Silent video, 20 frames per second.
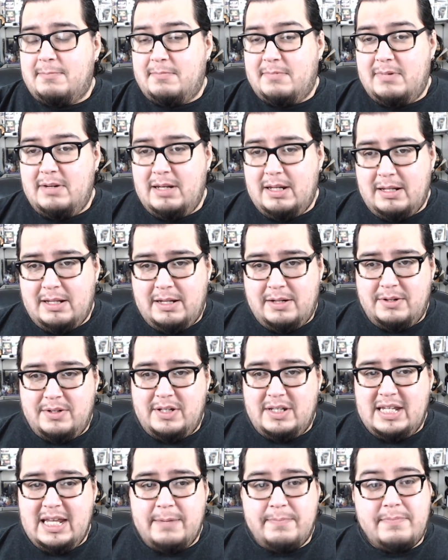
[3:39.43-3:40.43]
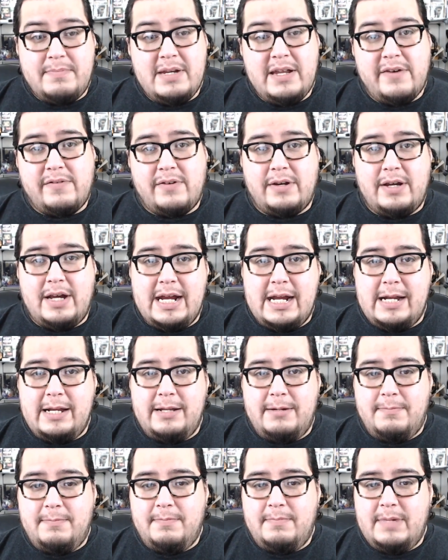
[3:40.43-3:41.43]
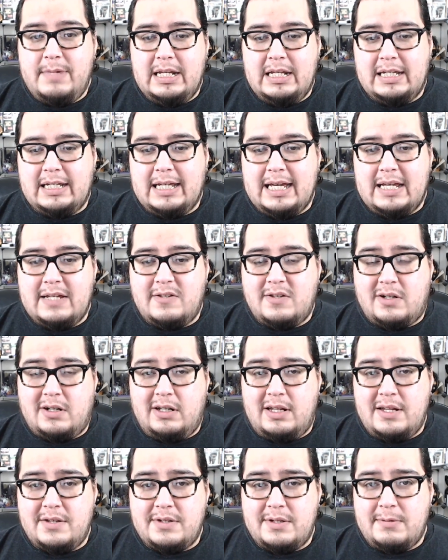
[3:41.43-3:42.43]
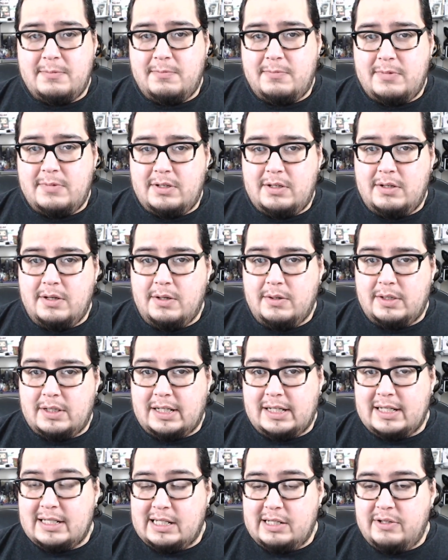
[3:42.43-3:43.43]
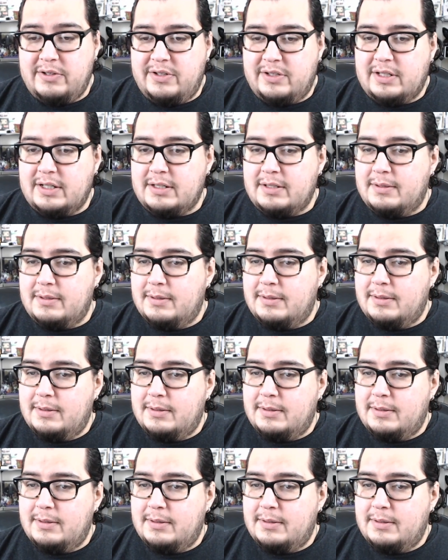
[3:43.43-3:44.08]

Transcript: Here's a tip: never hide in a guy's closet when you know the guy carries a gun.